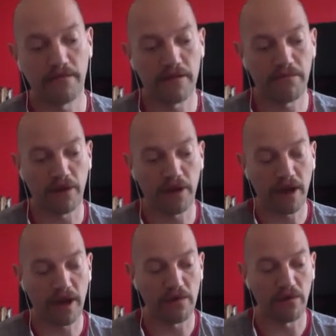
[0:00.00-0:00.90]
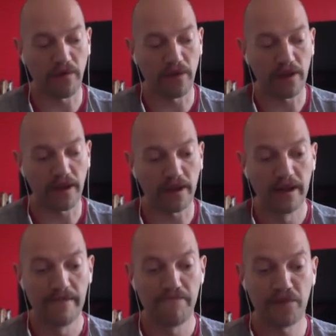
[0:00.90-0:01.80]
British Asian authors, like
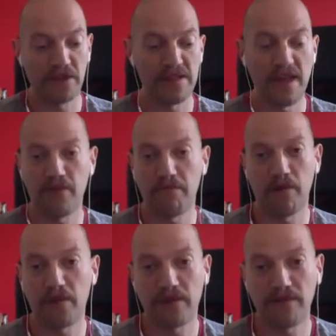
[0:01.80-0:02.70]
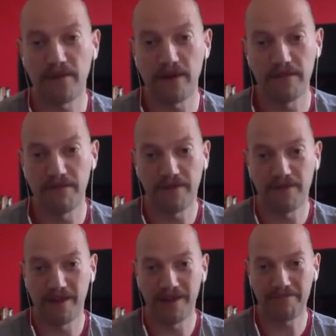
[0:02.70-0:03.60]
just never bothered to find them in the
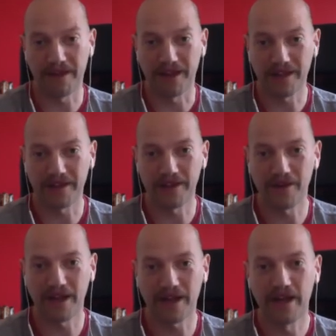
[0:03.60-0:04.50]
first place. Like